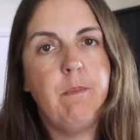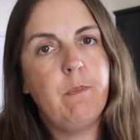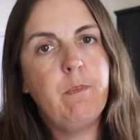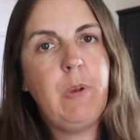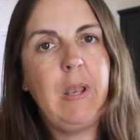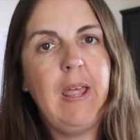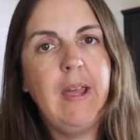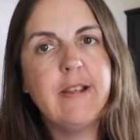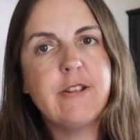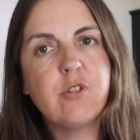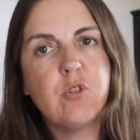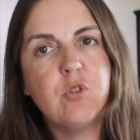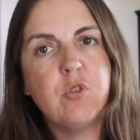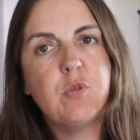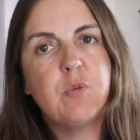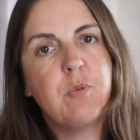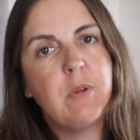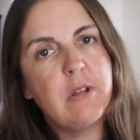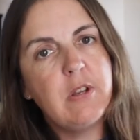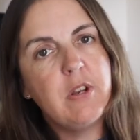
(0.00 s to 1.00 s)
played
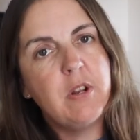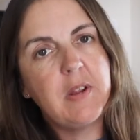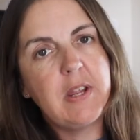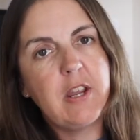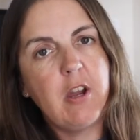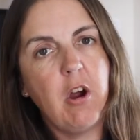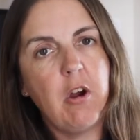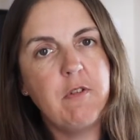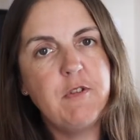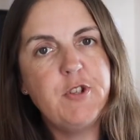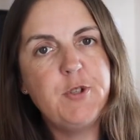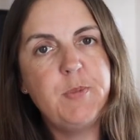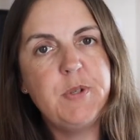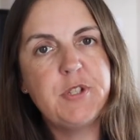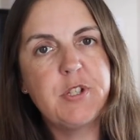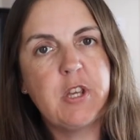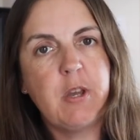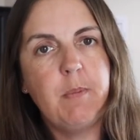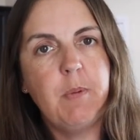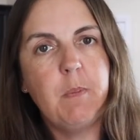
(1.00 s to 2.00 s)
or you know encouraged me
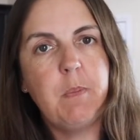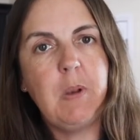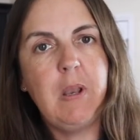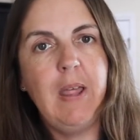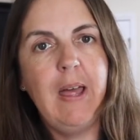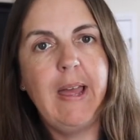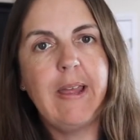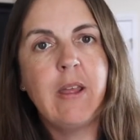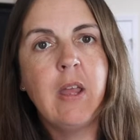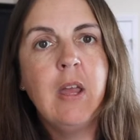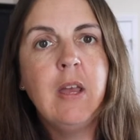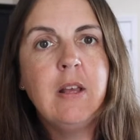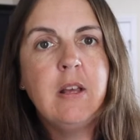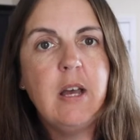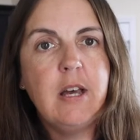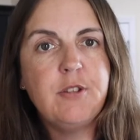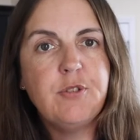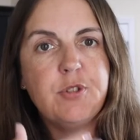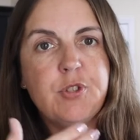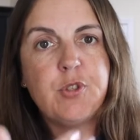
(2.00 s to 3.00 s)
to come and play
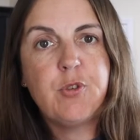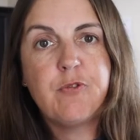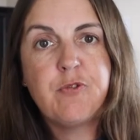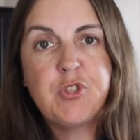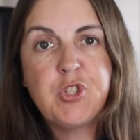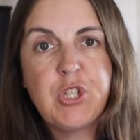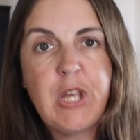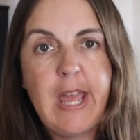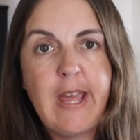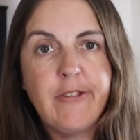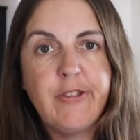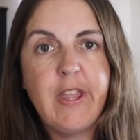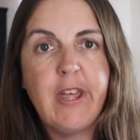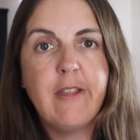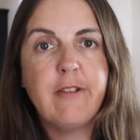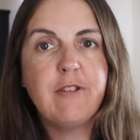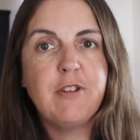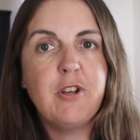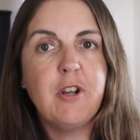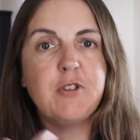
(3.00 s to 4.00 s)
and sort of shared
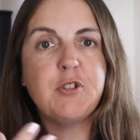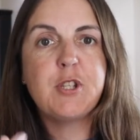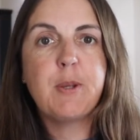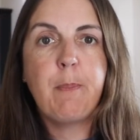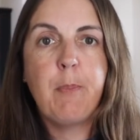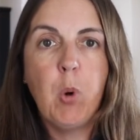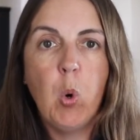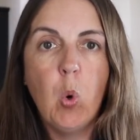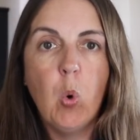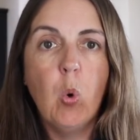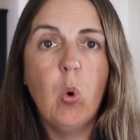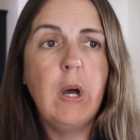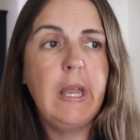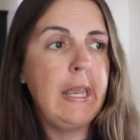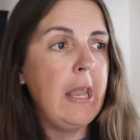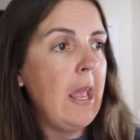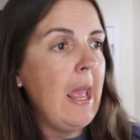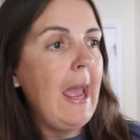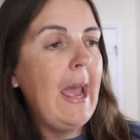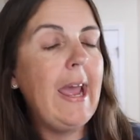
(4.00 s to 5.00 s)
their you know support
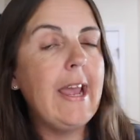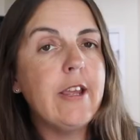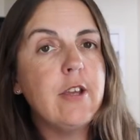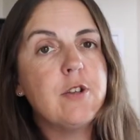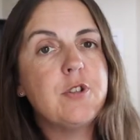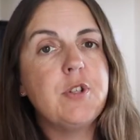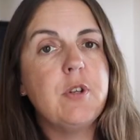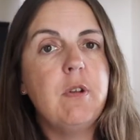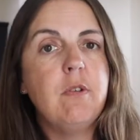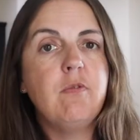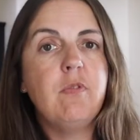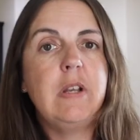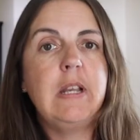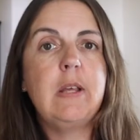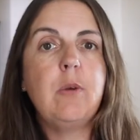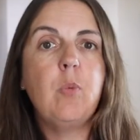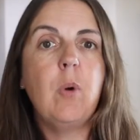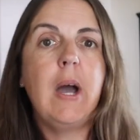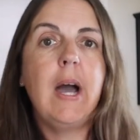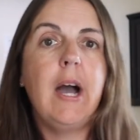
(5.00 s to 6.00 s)
and hey you're doing
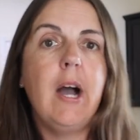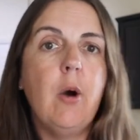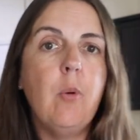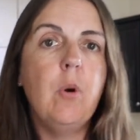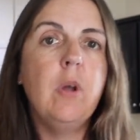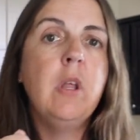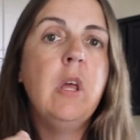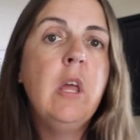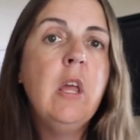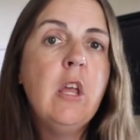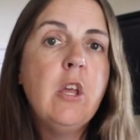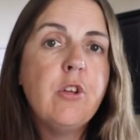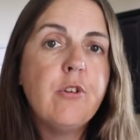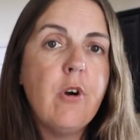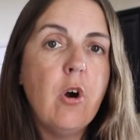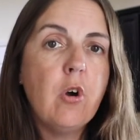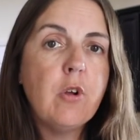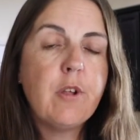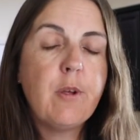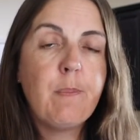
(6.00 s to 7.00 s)
really well and you
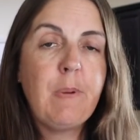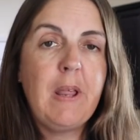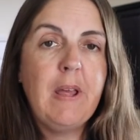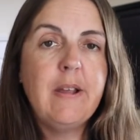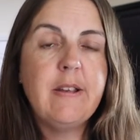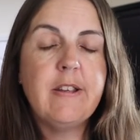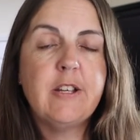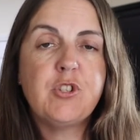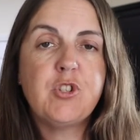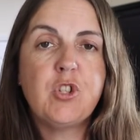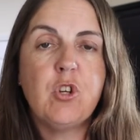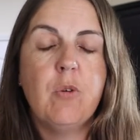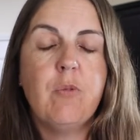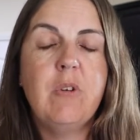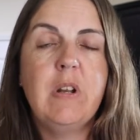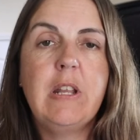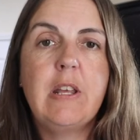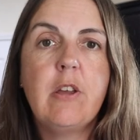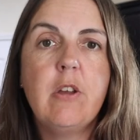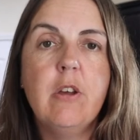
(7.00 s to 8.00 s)
oh you're playing that shot
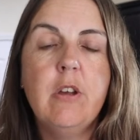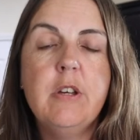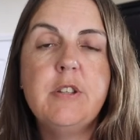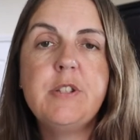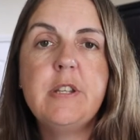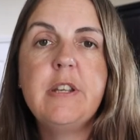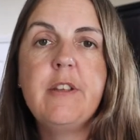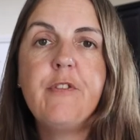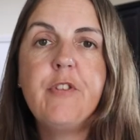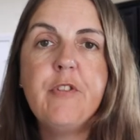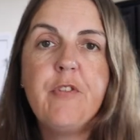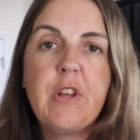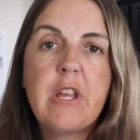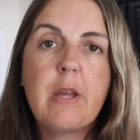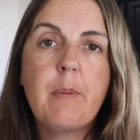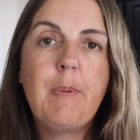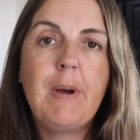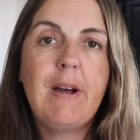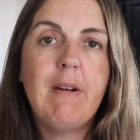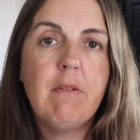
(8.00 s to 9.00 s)
really good and if you think
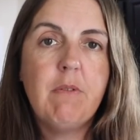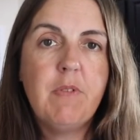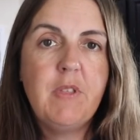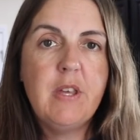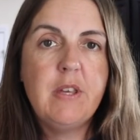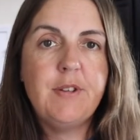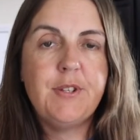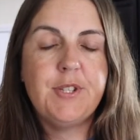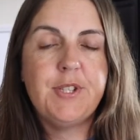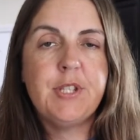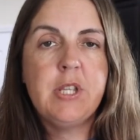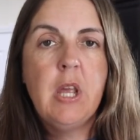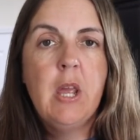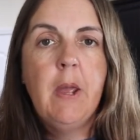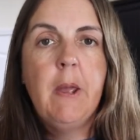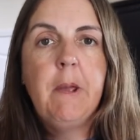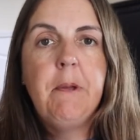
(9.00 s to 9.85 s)
about this